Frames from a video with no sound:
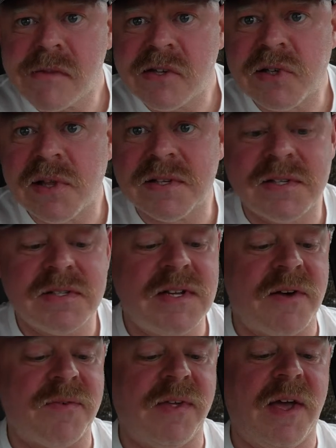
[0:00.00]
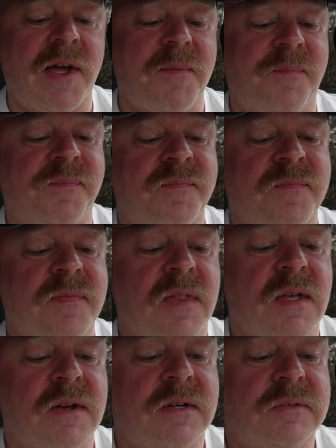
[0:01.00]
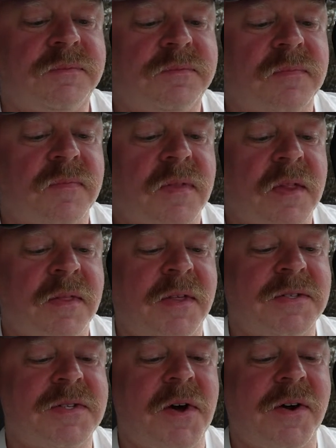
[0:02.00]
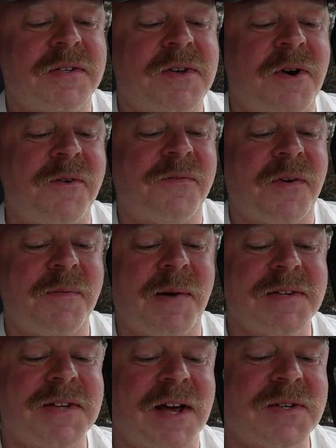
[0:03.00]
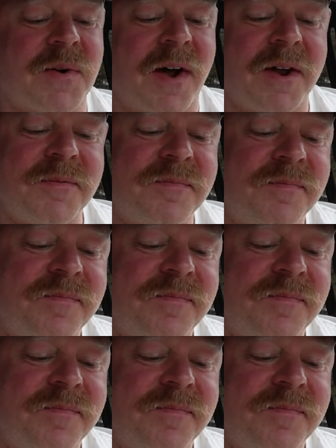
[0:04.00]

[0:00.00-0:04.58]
So this is definitely a, this donut's going for a mustache ride.